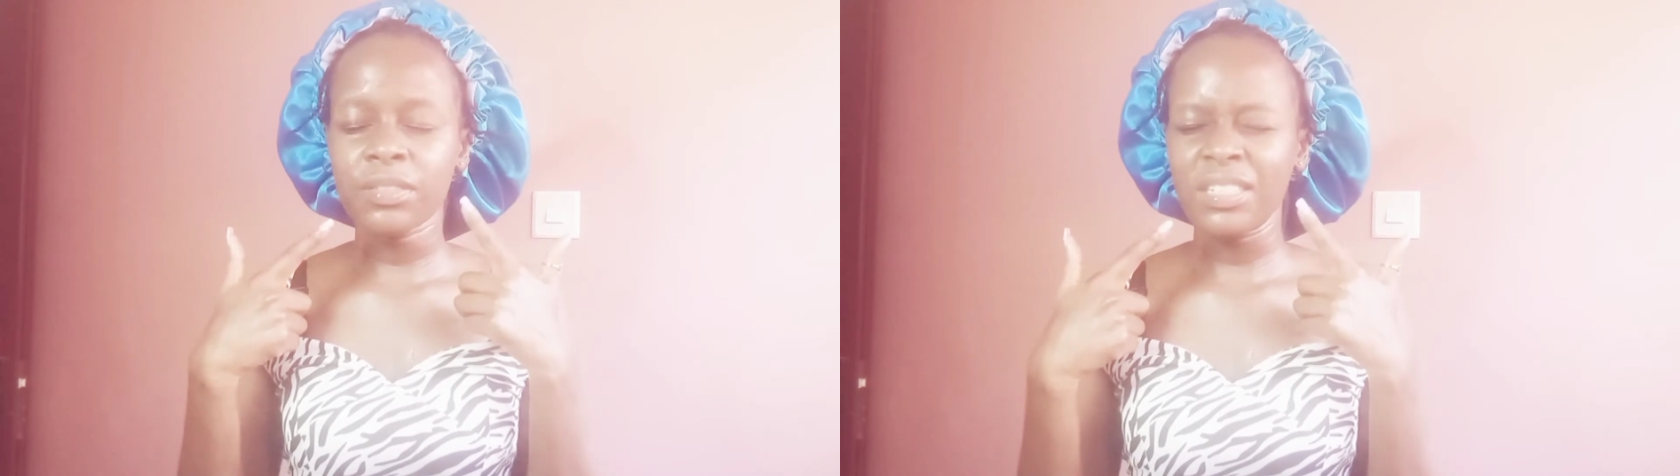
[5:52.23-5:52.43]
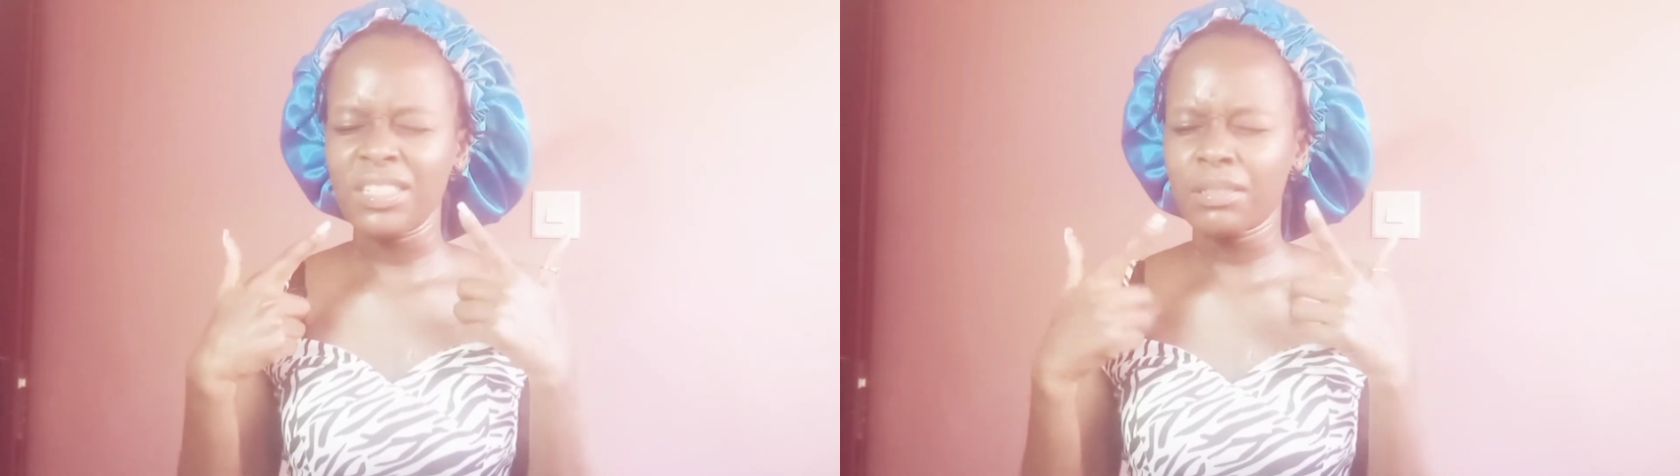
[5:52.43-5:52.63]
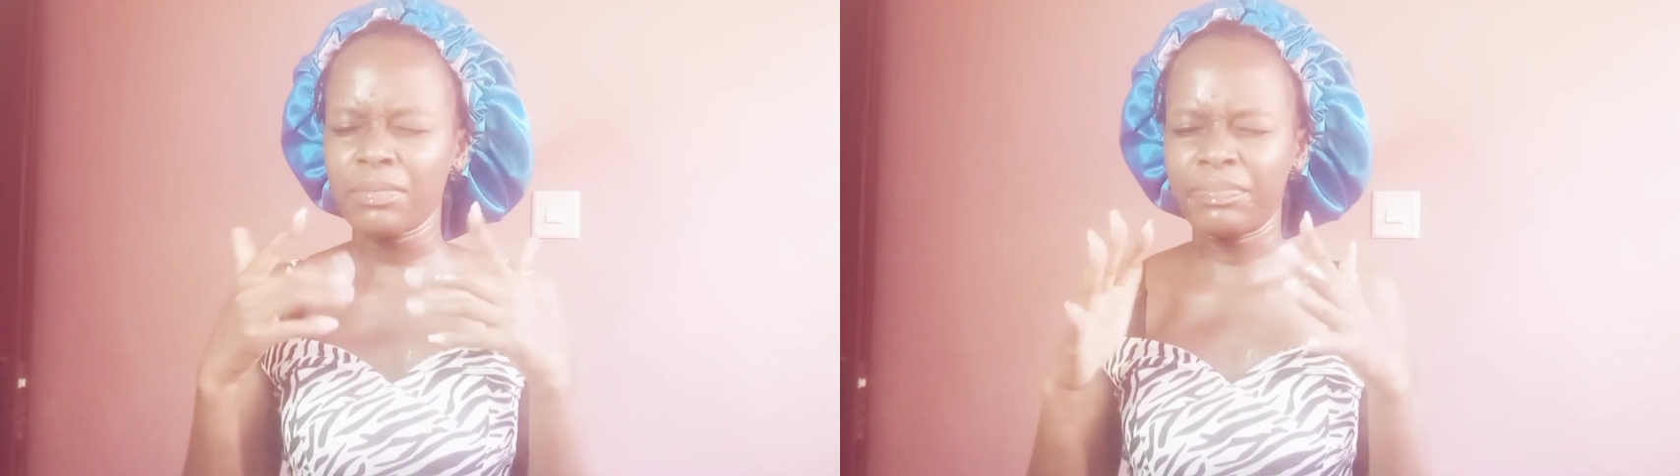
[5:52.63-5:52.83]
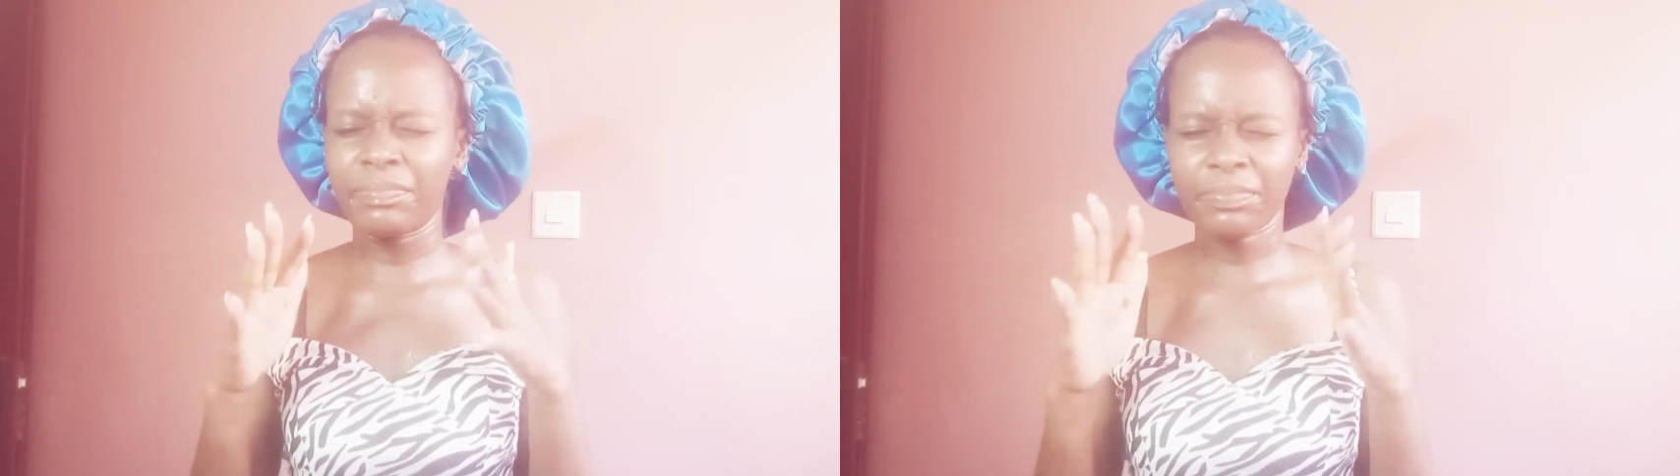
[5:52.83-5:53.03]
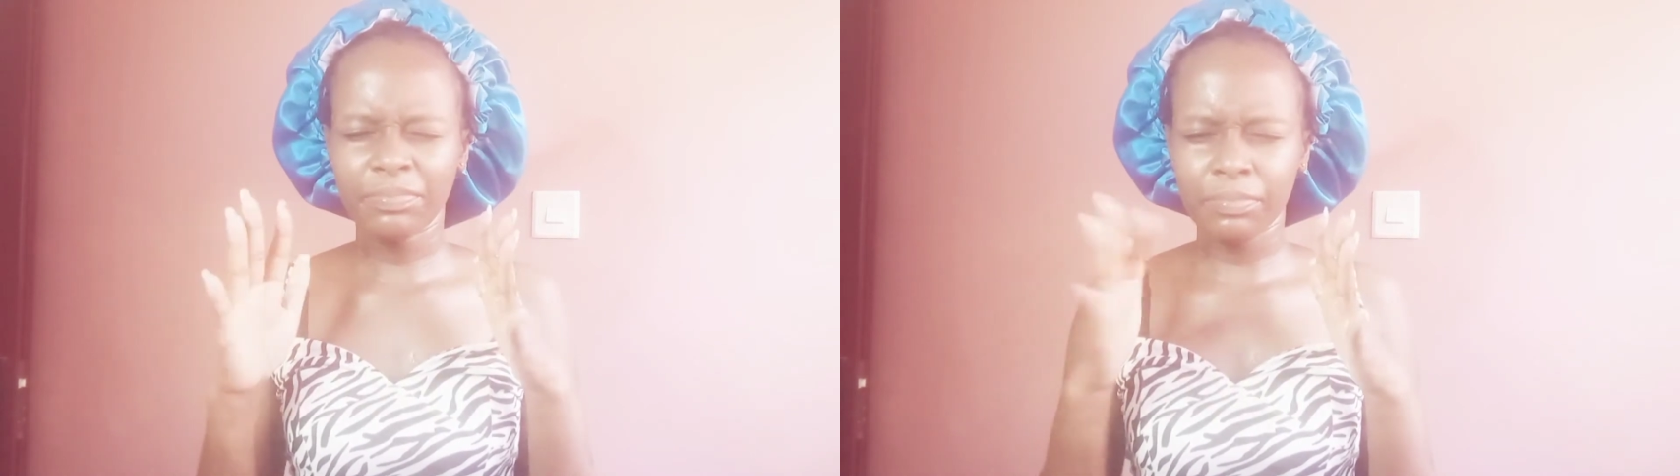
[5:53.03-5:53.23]
Please,
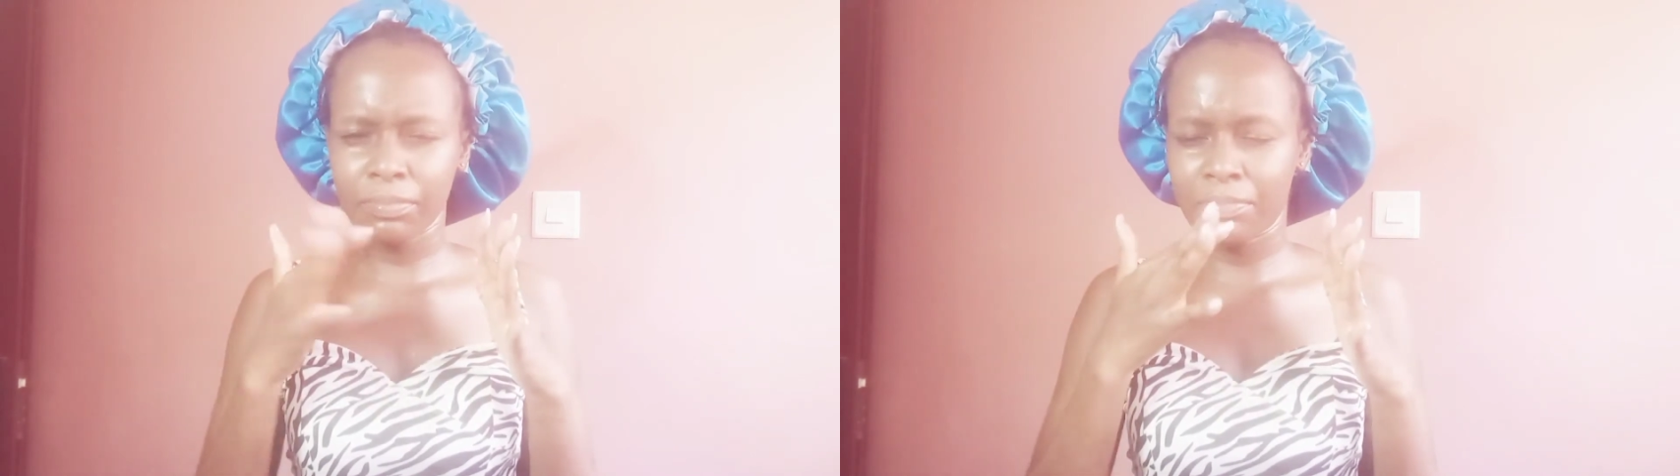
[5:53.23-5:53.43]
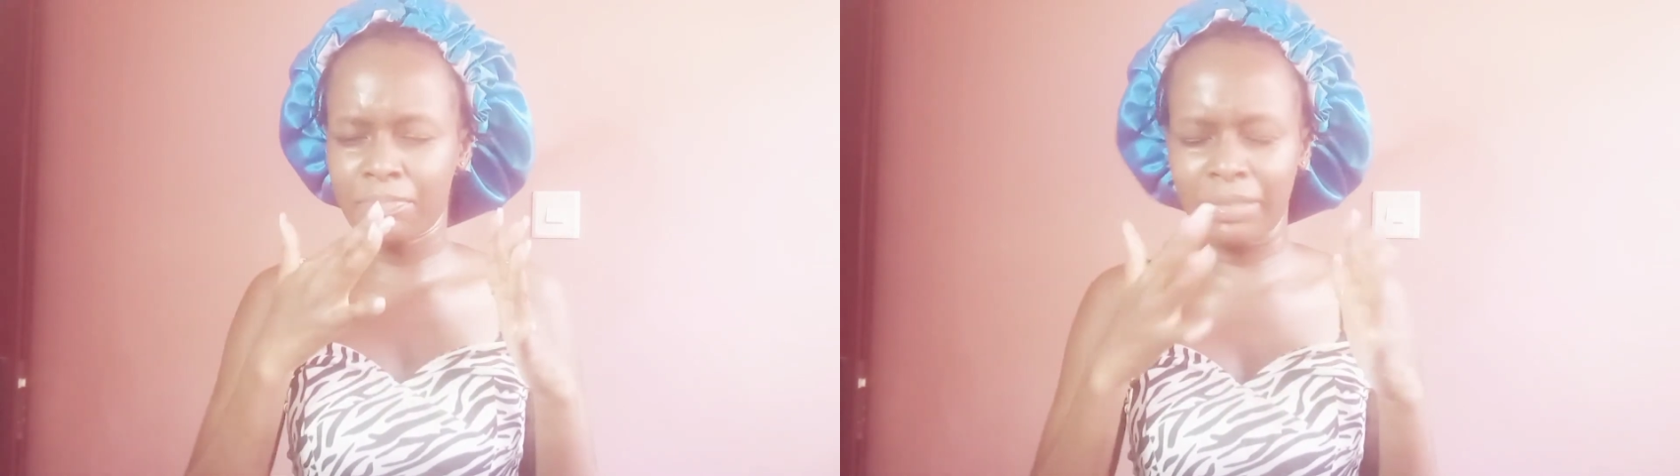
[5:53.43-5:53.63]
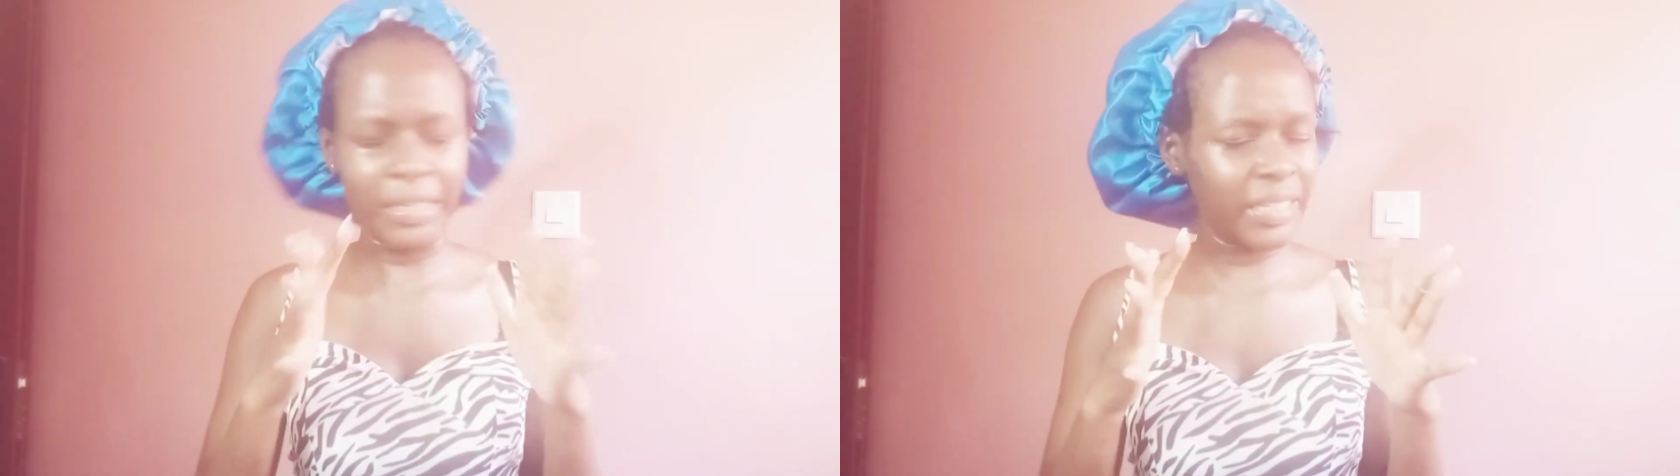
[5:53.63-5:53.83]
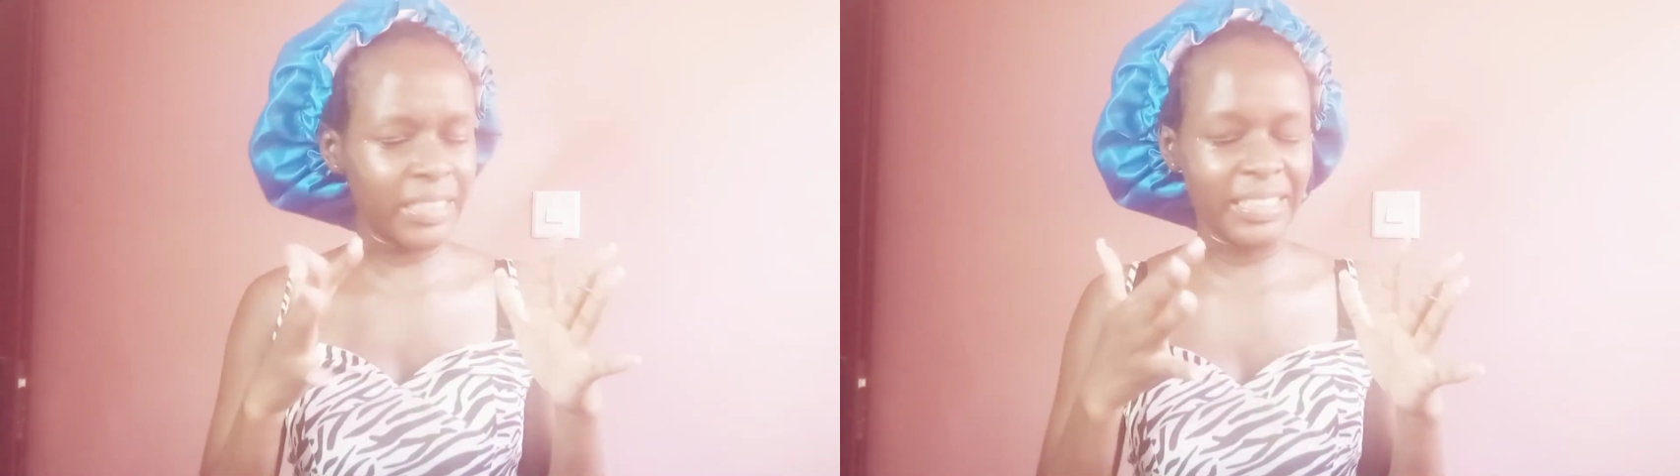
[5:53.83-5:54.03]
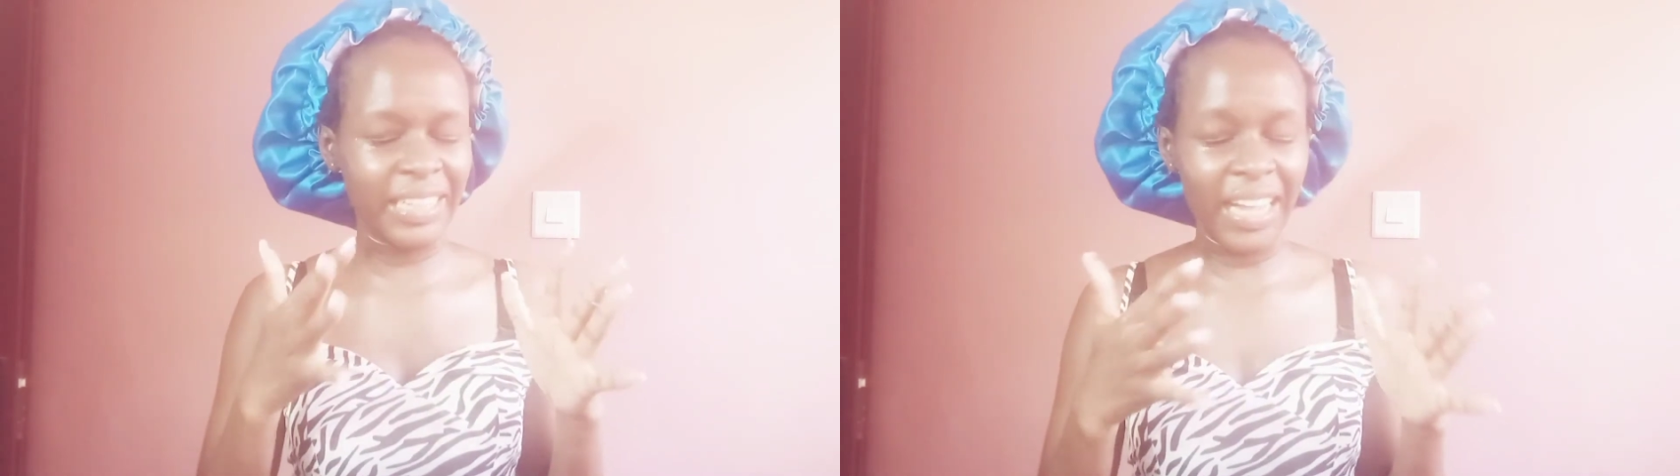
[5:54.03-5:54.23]

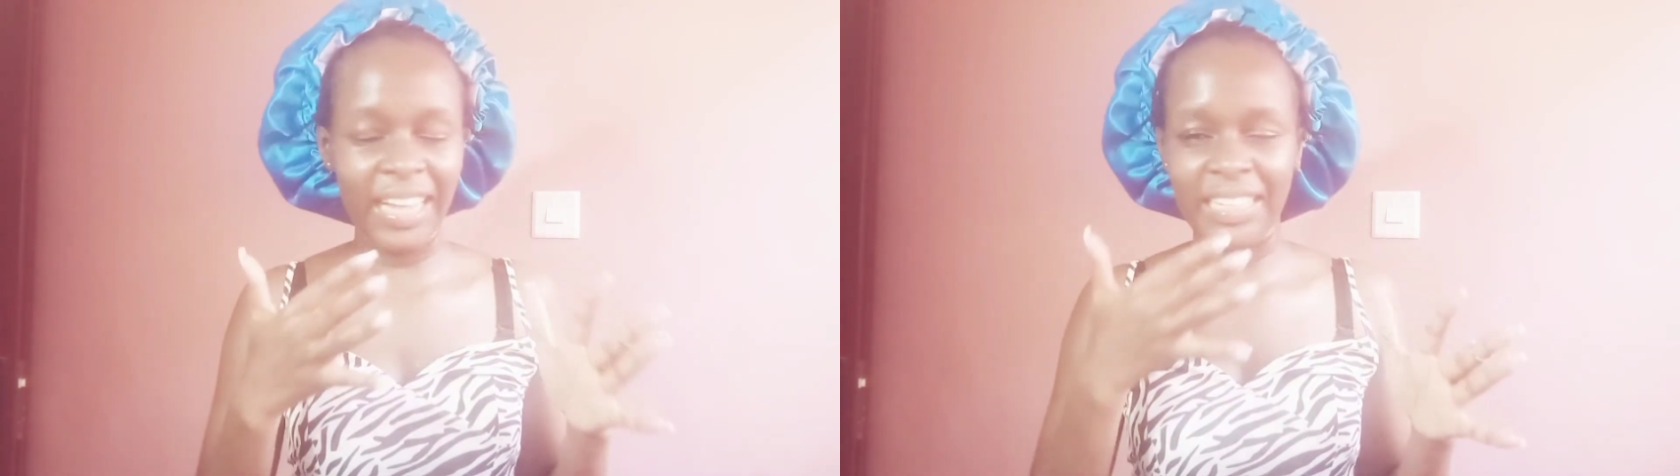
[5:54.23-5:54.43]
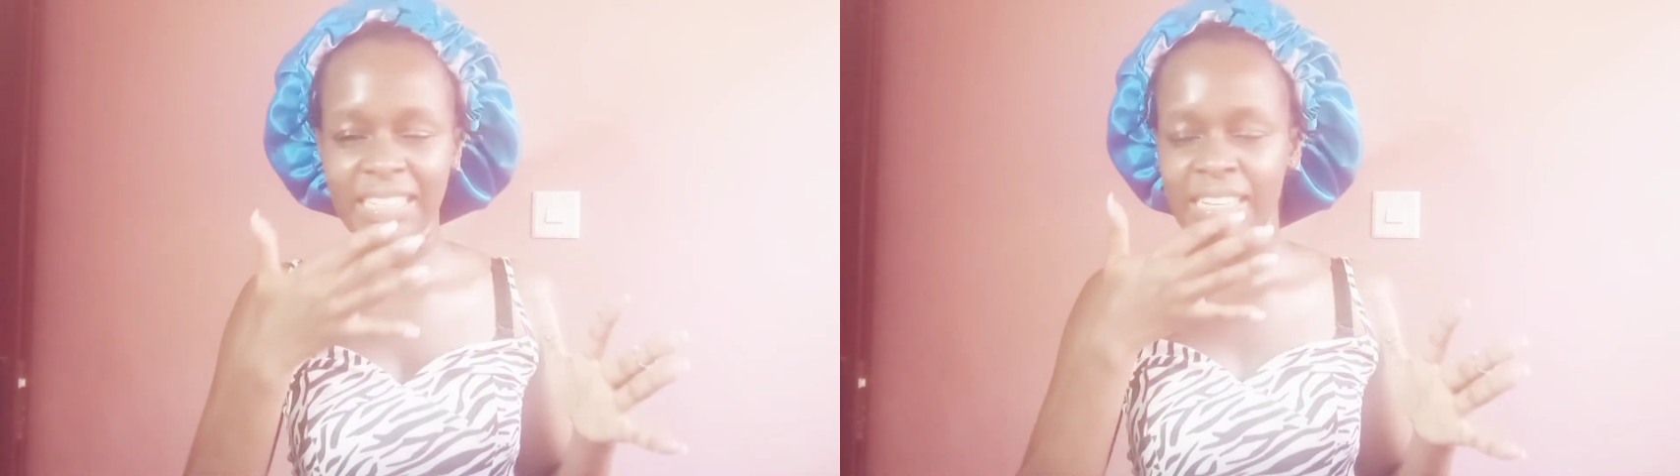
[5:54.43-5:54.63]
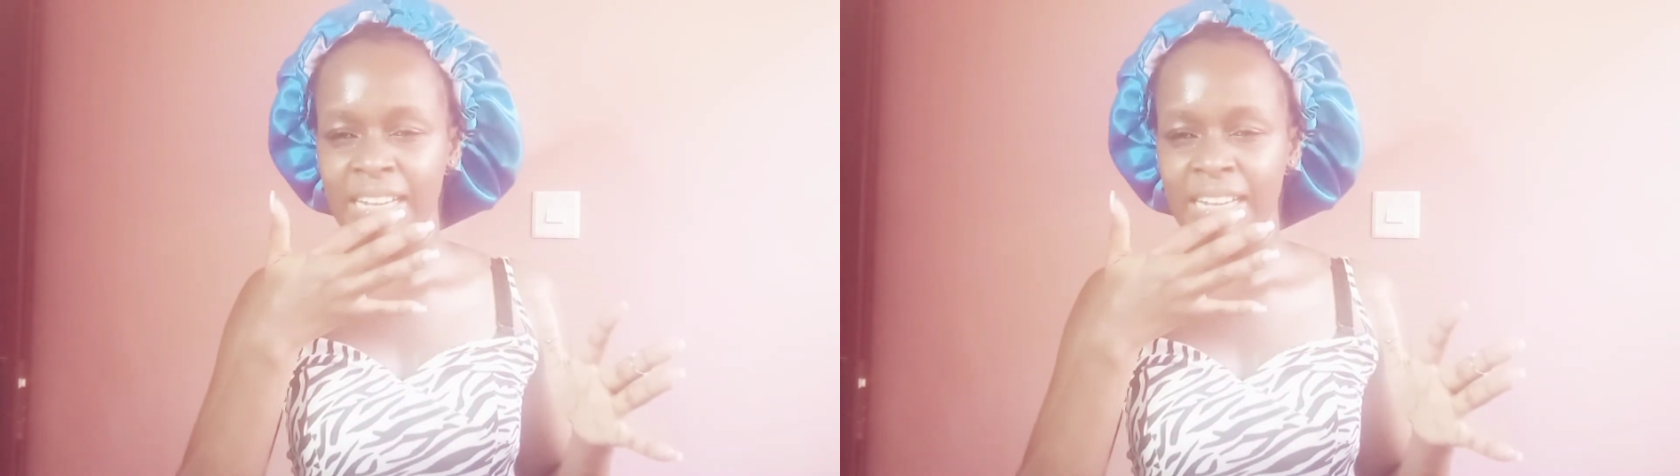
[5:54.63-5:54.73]
God,